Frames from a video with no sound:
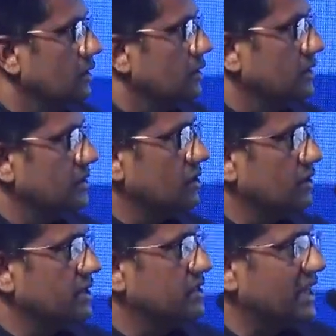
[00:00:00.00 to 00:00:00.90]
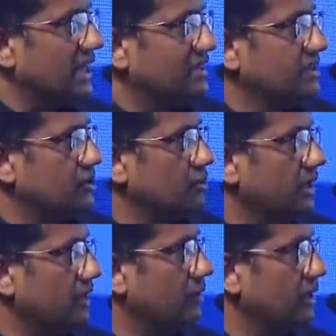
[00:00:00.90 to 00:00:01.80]
These are the challenges you'll
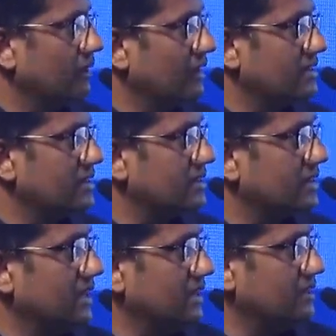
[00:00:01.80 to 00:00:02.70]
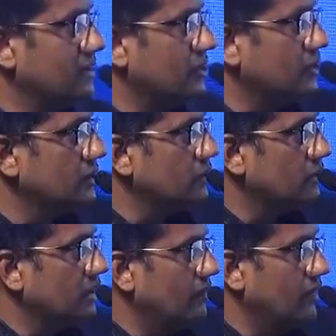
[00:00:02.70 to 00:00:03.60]
have. You'll have access challenge, you'll
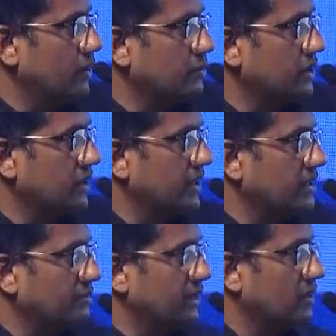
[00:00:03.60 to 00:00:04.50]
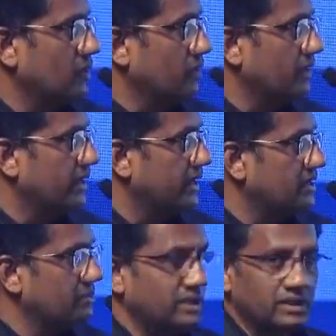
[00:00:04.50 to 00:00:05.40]
have aortic anatomy, coronary
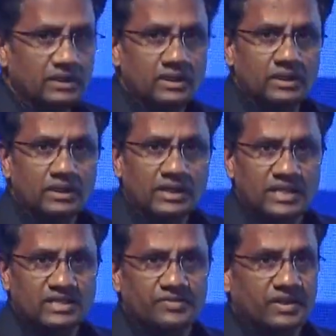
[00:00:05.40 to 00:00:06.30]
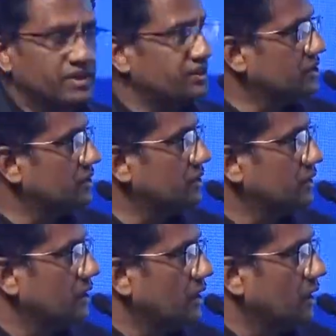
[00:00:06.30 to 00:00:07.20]
anatomy, calcification,
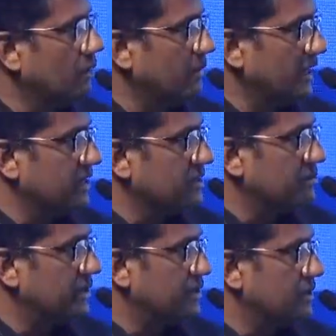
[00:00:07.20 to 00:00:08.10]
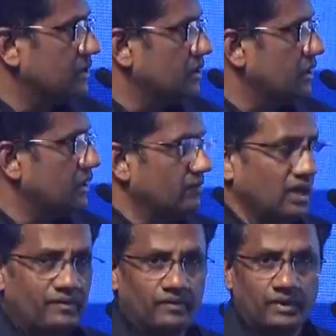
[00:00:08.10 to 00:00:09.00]
bicuspids, and
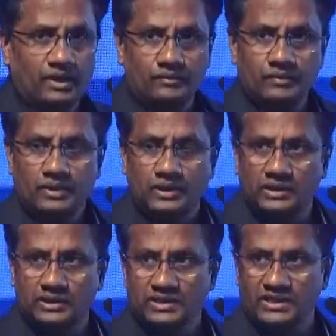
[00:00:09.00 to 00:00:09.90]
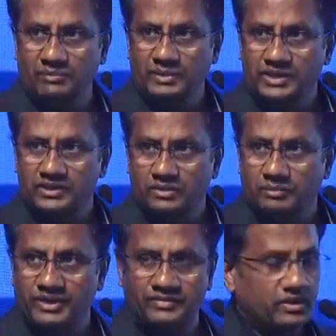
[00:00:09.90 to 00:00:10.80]
valve-in-valve. In the 10 minutes, it will be
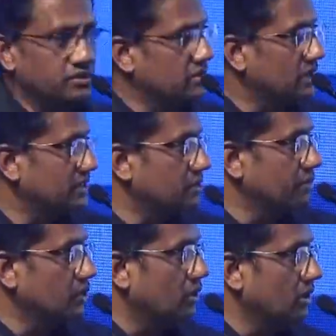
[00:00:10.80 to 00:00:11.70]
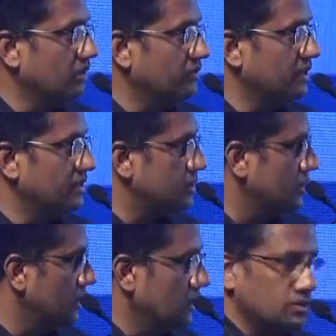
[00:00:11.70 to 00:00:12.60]
difficult to touch upon all of these.
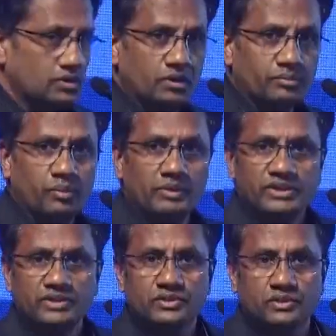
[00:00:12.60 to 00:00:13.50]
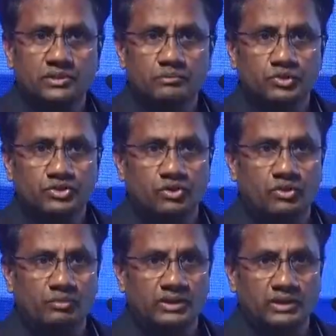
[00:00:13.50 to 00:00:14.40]
So I'll probably touch on the most
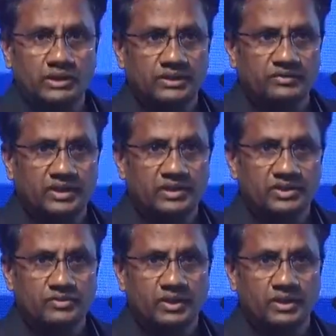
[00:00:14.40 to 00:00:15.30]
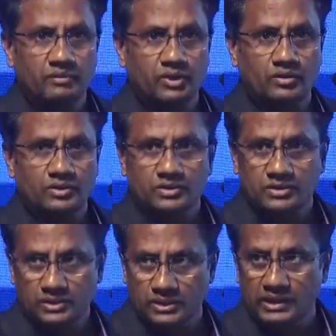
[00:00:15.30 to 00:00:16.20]
common difficulties we come across
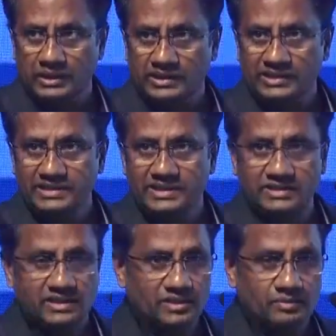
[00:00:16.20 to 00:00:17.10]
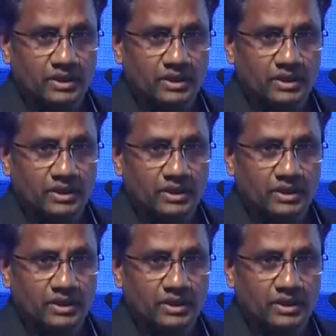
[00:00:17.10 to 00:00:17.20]
in Indian setup.